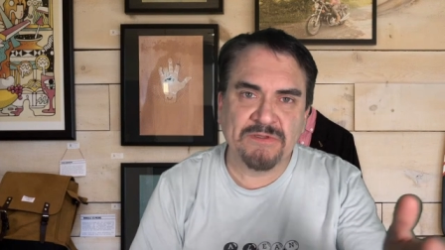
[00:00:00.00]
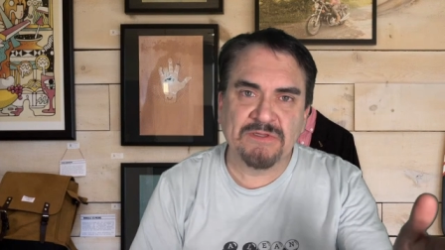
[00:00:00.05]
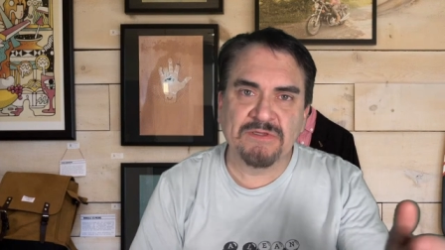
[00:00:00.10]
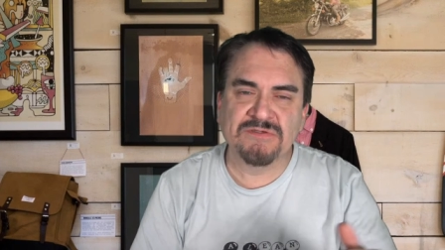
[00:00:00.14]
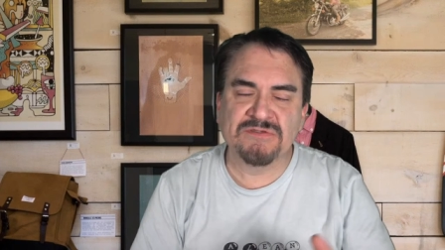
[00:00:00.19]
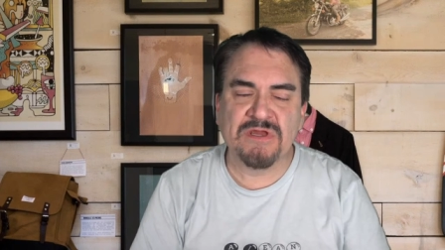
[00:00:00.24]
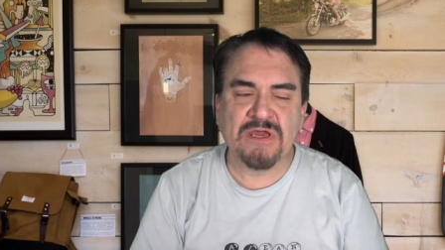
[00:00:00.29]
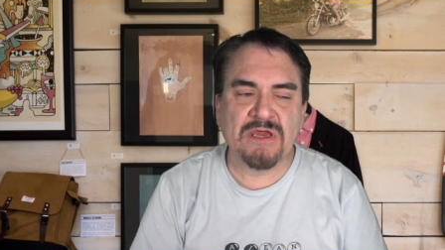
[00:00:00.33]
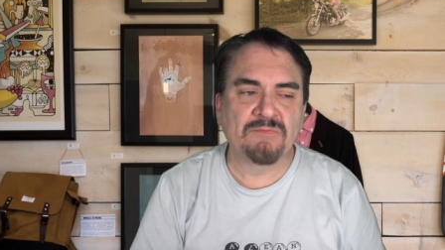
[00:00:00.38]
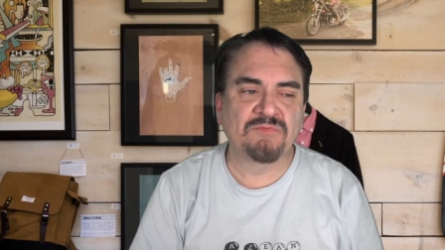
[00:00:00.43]
I
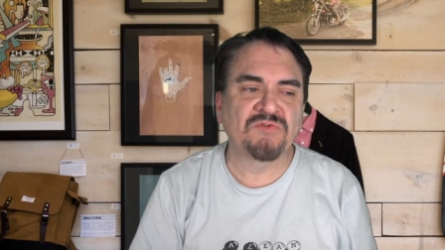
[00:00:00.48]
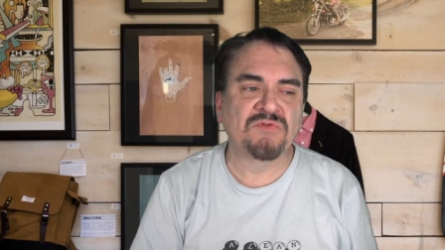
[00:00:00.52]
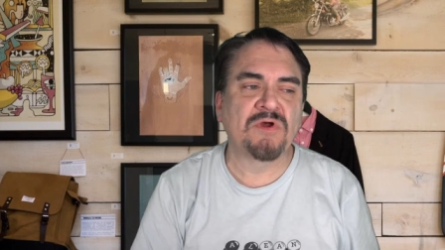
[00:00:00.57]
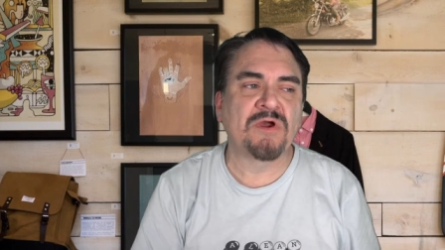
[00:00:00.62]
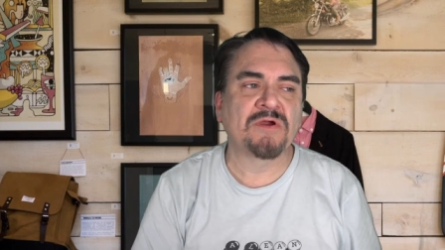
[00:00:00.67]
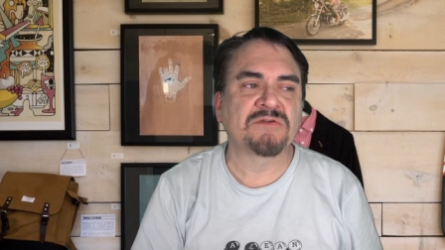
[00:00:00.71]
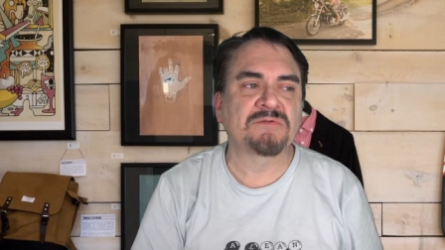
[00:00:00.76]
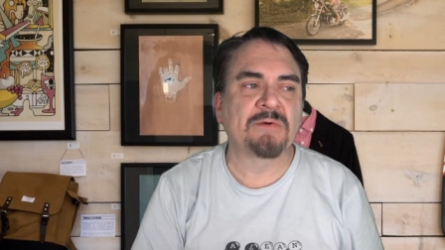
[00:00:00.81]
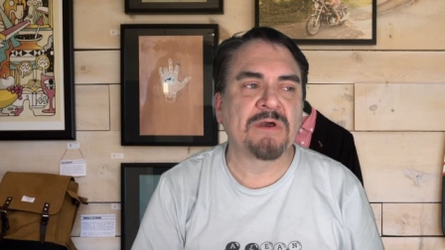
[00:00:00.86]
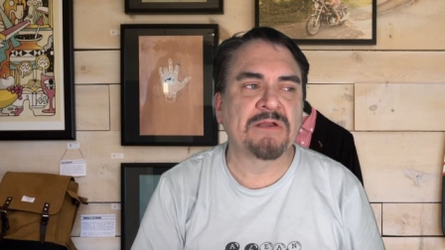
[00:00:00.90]
think Dom's
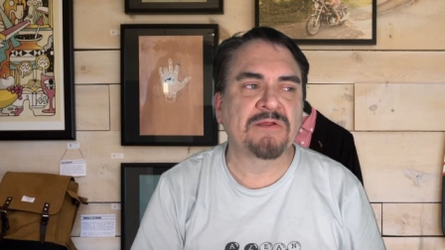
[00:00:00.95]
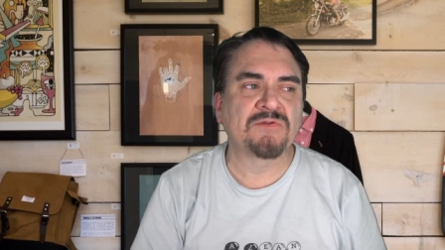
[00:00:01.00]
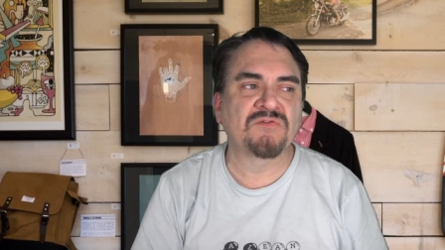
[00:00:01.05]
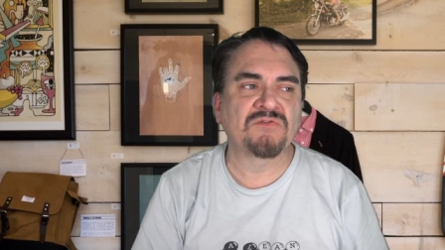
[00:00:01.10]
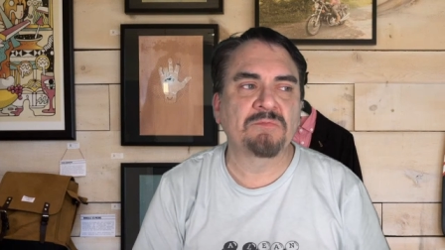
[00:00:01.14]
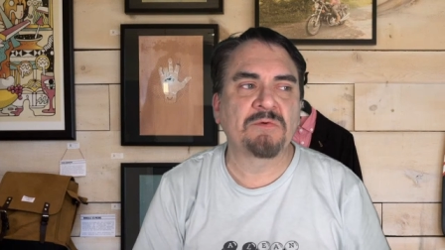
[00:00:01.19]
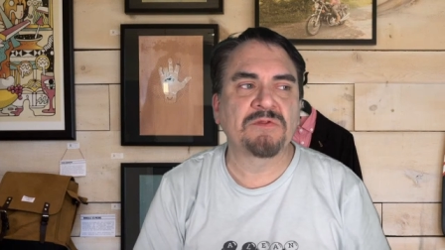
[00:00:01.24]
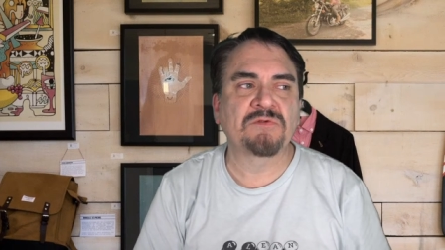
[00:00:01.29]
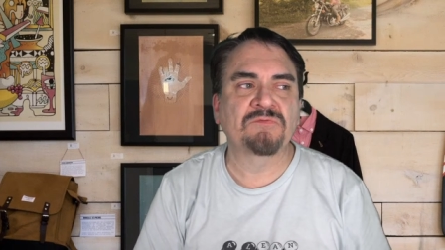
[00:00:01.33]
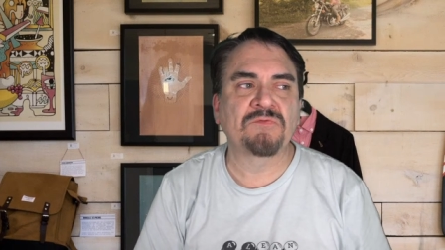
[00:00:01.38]
talked about it and
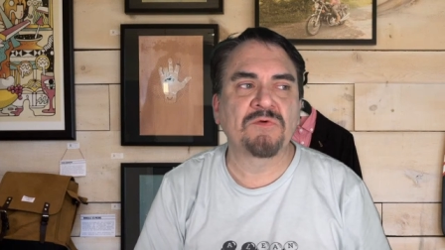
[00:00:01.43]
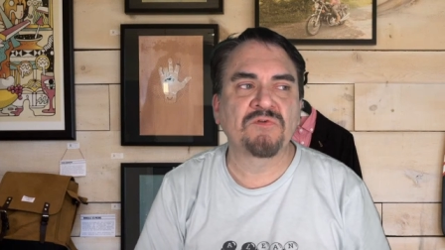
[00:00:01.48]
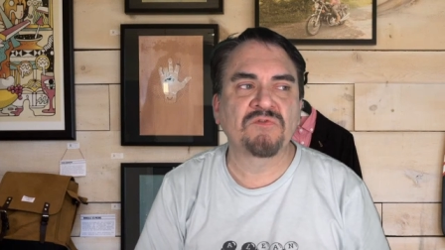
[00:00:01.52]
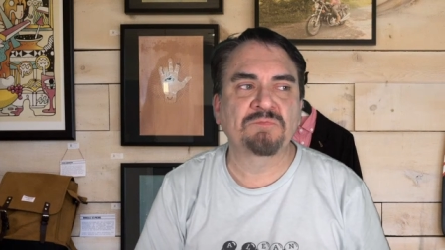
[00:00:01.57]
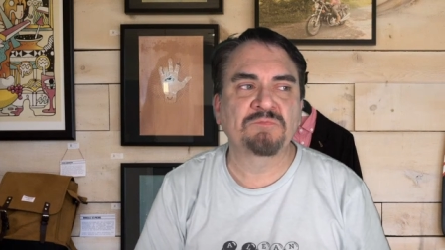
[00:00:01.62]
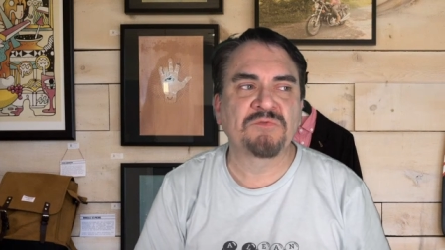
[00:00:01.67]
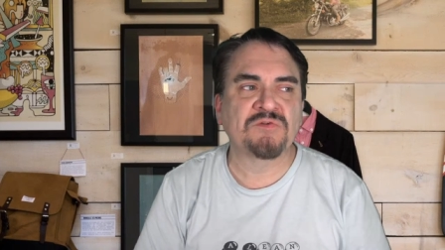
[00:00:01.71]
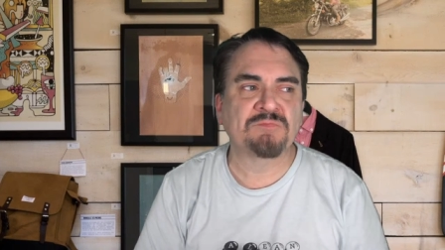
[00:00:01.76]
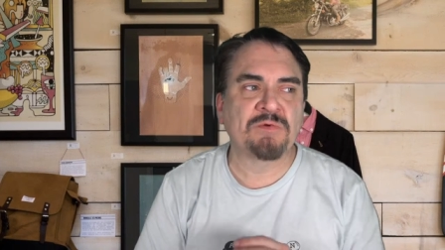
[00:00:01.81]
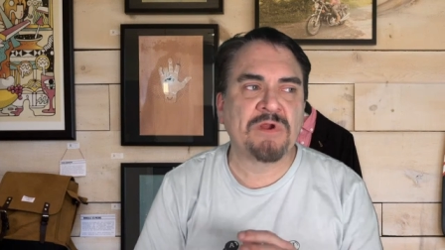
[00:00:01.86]
some other
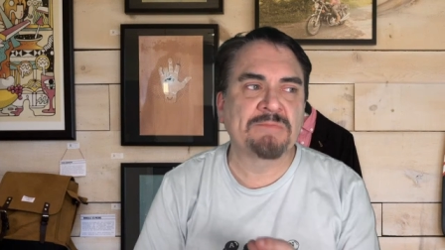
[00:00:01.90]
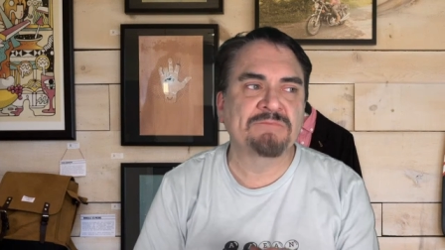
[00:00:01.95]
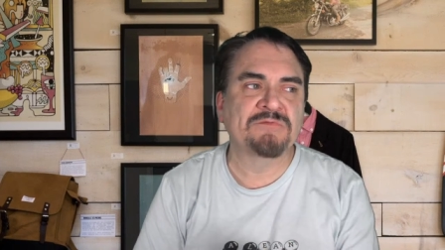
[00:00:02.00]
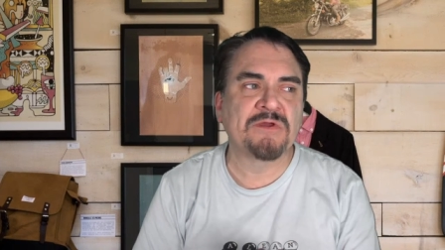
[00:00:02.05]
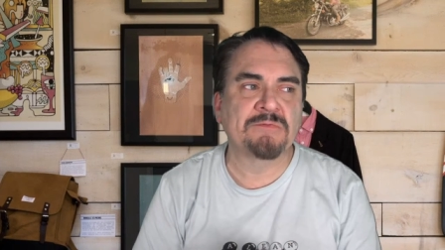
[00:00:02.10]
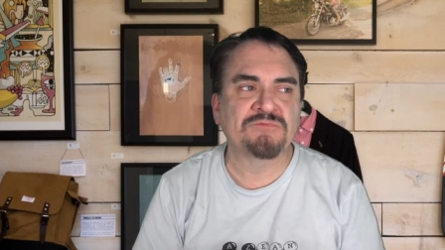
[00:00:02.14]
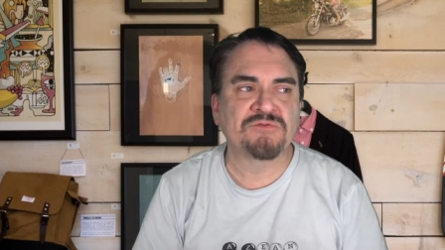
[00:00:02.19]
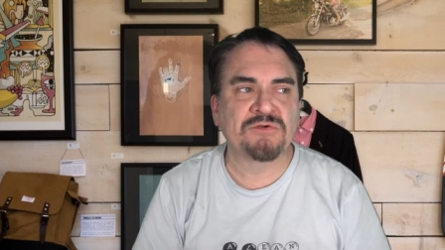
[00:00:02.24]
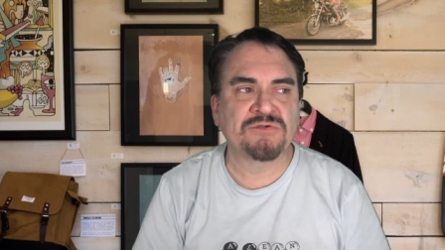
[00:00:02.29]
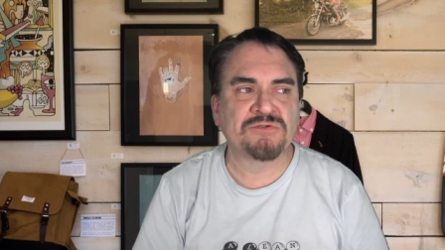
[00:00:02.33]
folks,
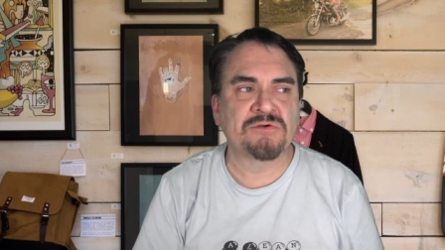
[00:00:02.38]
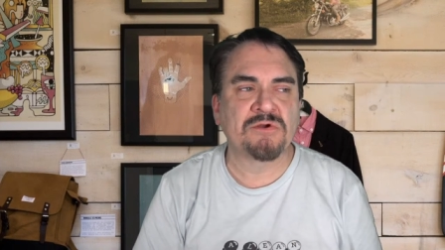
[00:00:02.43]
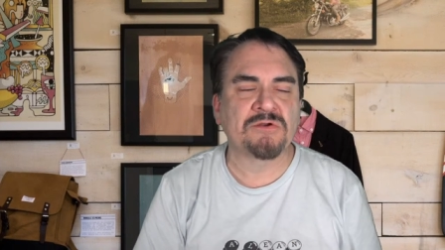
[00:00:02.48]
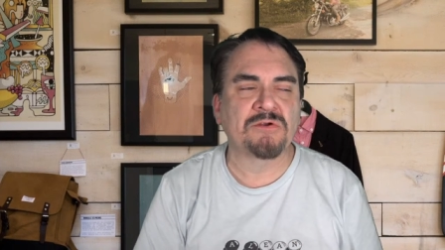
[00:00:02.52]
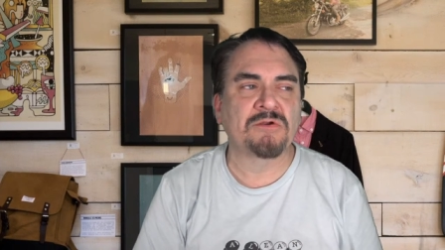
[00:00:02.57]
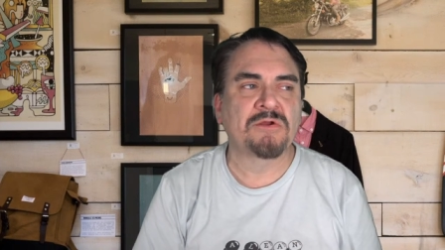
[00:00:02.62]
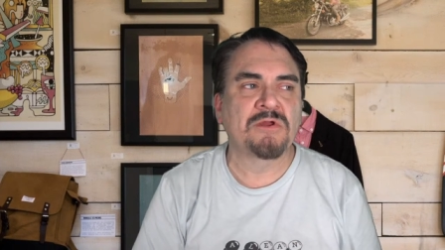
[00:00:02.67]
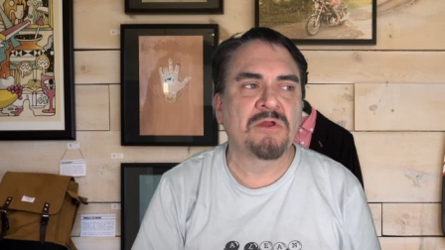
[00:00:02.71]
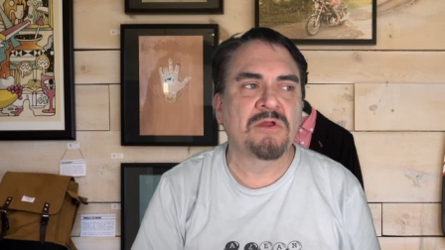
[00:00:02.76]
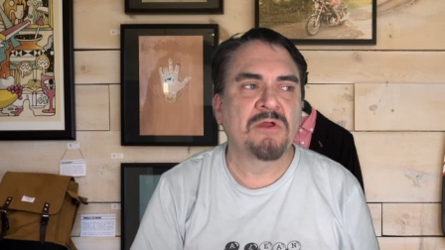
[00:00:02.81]
Primetime Treasure
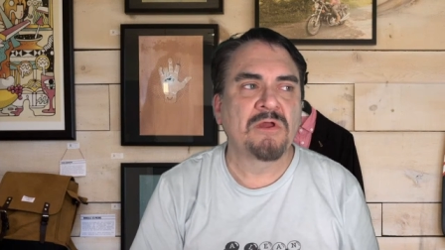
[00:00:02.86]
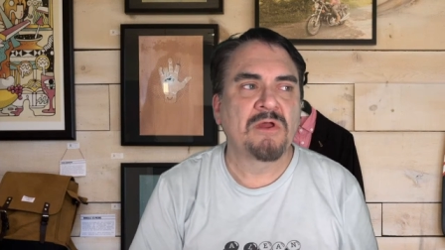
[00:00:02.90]
Hunter.